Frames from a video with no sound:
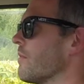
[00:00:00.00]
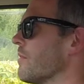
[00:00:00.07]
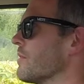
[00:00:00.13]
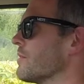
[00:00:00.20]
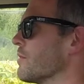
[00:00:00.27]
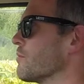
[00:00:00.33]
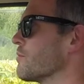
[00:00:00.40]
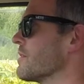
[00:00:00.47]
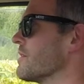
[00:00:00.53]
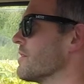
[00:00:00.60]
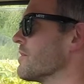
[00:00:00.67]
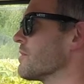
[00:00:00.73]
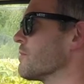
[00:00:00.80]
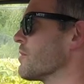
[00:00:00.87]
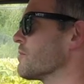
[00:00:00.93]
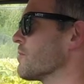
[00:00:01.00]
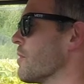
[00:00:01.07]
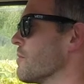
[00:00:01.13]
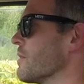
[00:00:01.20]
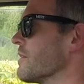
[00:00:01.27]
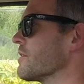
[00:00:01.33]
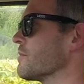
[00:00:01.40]
sort of Britain's most
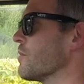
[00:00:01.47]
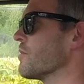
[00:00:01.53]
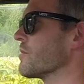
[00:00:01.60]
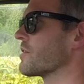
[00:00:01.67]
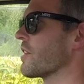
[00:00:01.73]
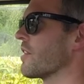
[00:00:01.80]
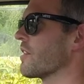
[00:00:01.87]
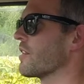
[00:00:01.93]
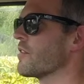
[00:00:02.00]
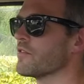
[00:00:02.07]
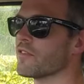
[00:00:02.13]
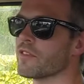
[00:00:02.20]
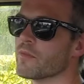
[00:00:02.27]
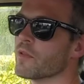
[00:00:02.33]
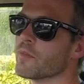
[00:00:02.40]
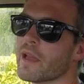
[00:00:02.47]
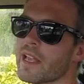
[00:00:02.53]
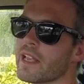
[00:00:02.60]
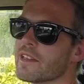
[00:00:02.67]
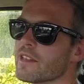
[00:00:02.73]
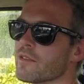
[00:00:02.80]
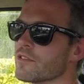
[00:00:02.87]
popular sports car. Loads of them were
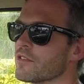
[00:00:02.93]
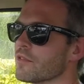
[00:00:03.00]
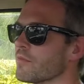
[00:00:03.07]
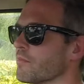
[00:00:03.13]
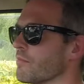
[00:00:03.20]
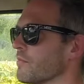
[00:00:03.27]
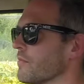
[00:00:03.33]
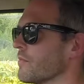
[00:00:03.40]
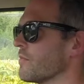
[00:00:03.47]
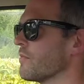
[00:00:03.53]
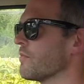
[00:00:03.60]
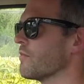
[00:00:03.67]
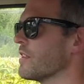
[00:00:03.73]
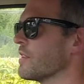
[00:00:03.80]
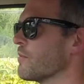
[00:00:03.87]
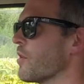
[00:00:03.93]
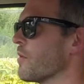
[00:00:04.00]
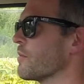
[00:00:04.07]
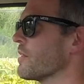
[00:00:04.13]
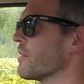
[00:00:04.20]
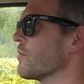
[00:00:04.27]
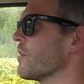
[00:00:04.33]
made. There was really
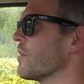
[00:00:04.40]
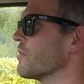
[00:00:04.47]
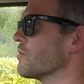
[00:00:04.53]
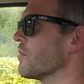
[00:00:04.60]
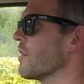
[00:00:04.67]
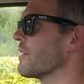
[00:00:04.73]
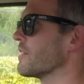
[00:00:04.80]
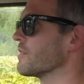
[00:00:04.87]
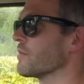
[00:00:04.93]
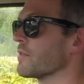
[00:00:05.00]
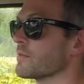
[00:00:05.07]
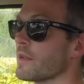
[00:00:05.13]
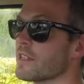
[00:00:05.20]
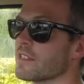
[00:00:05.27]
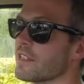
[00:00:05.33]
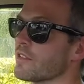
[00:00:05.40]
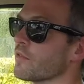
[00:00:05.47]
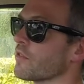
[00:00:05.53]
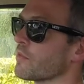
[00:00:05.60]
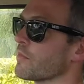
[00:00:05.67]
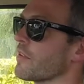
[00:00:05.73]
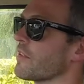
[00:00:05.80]
popular worldwide, or especially in
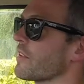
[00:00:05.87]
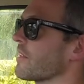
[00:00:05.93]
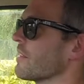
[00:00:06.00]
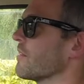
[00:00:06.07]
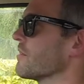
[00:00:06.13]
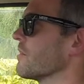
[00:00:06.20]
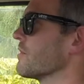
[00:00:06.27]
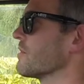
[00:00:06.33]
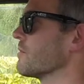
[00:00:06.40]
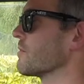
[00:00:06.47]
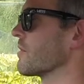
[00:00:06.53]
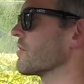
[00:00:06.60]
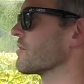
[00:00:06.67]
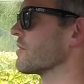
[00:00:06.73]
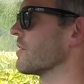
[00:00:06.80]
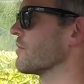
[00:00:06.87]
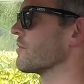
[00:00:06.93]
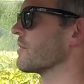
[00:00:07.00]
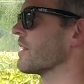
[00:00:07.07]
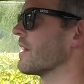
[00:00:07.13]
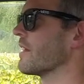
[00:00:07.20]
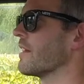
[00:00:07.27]
North America. Lots of them got
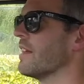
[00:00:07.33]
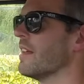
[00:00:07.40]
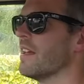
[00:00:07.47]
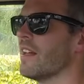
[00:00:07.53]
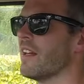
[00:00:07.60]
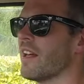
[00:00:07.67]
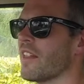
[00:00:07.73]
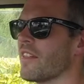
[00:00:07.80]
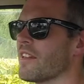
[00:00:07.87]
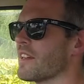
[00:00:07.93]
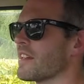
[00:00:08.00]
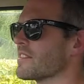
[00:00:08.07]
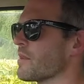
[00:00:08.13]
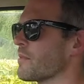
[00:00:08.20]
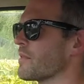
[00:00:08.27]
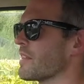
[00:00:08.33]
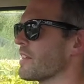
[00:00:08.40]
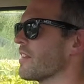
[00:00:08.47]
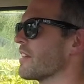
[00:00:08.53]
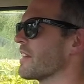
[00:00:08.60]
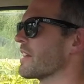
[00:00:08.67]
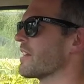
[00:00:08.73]
sold there. I think it's something
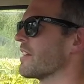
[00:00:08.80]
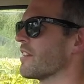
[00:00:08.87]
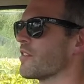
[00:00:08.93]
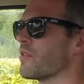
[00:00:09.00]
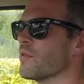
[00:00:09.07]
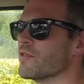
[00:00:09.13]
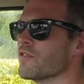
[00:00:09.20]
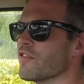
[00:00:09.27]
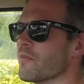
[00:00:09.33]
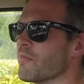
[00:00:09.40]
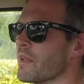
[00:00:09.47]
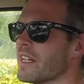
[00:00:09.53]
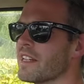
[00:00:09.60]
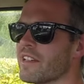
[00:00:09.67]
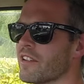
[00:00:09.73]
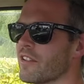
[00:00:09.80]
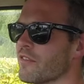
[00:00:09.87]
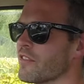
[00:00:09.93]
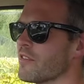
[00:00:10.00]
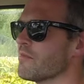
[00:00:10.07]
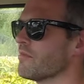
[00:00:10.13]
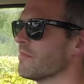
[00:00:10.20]
like a quarter of a million of
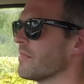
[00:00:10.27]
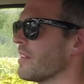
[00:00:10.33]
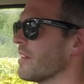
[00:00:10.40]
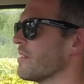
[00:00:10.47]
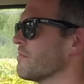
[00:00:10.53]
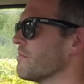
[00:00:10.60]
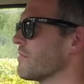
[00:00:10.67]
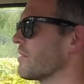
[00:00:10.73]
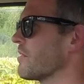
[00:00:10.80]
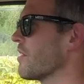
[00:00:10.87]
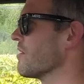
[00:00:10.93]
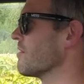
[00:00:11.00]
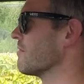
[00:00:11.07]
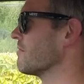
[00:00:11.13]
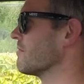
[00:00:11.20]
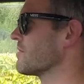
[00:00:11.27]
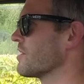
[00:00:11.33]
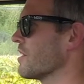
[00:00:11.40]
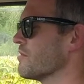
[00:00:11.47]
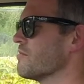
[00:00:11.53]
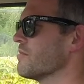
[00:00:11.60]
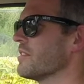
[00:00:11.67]
them um, got
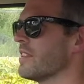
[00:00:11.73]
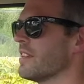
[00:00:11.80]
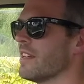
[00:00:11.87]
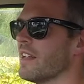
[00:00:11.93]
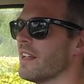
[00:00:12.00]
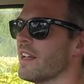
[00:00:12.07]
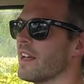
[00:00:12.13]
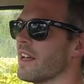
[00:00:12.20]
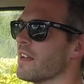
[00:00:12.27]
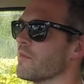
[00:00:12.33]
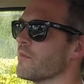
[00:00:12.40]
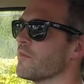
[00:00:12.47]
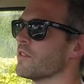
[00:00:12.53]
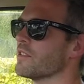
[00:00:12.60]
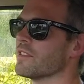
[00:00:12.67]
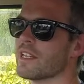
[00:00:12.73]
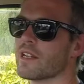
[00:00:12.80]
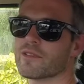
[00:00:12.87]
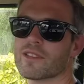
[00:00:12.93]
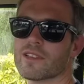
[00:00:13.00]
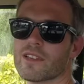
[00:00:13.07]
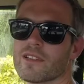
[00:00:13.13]
sold, um, which is
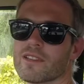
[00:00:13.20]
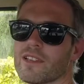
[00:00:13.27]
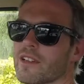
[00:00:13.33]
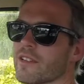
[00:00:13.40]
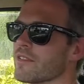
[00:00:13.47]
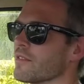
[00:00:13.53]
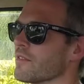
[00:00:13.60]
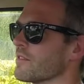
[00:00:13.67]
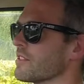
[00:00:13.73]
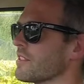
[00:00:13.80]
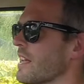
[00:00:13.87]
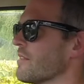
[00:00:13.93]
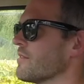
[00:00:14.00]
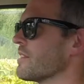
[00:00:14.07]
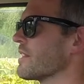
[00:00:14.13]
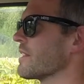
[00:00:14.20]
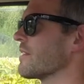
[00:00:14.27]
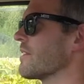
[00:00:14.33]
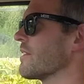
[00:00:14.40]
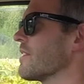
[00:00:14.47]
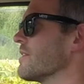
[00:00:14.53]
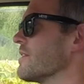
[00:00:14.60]
out, you know sort of astounding
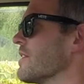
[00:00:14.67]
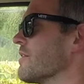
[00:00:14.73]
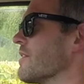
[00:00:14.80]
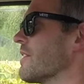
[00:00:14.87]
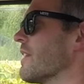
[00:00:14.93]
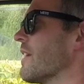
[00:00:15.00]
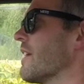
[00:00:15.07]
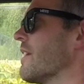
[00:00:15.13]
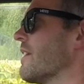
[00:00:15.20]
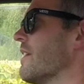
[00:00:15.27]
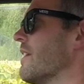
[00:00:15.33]
considering that